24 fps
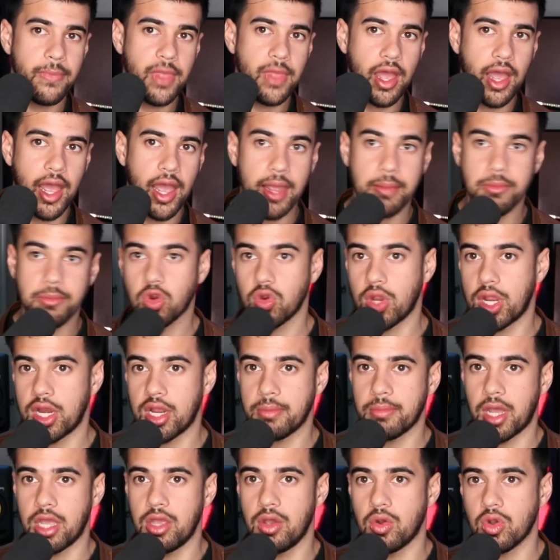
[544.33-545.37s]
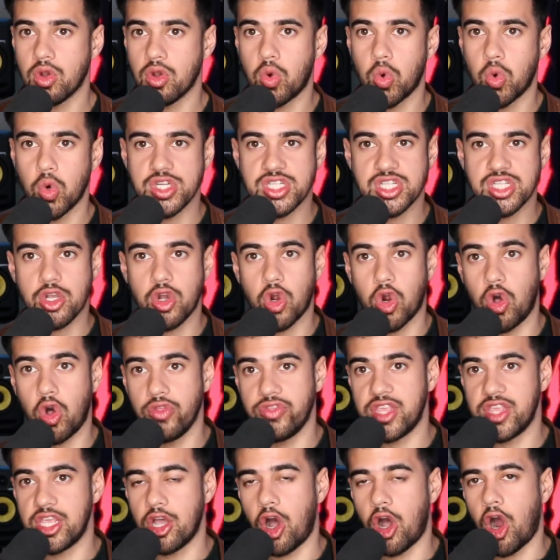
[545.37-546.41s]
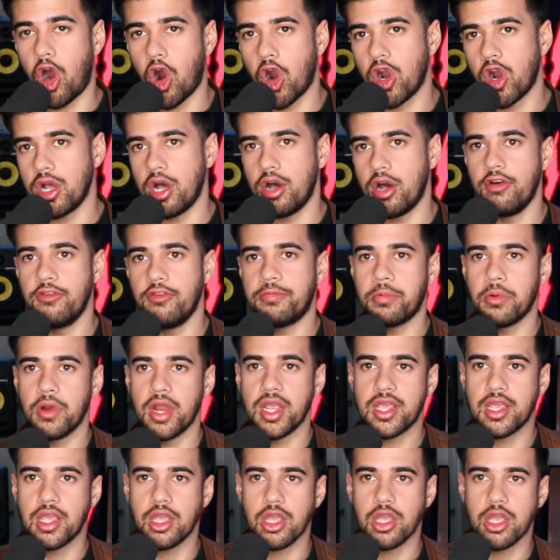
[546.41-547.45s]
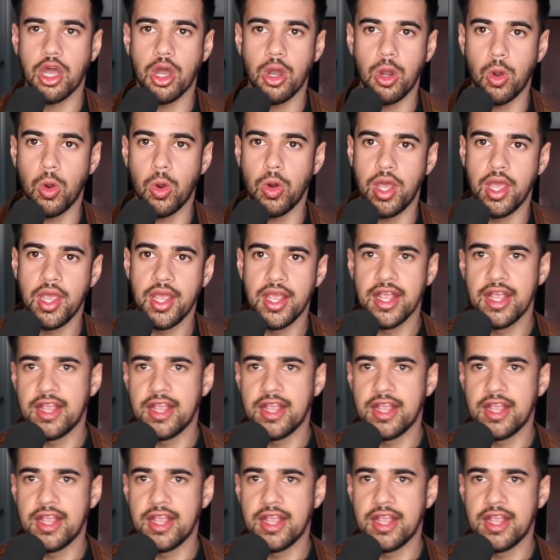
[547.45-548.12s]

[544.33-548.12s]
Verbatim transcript: I'm creating my own course called The Art of Breaking Code.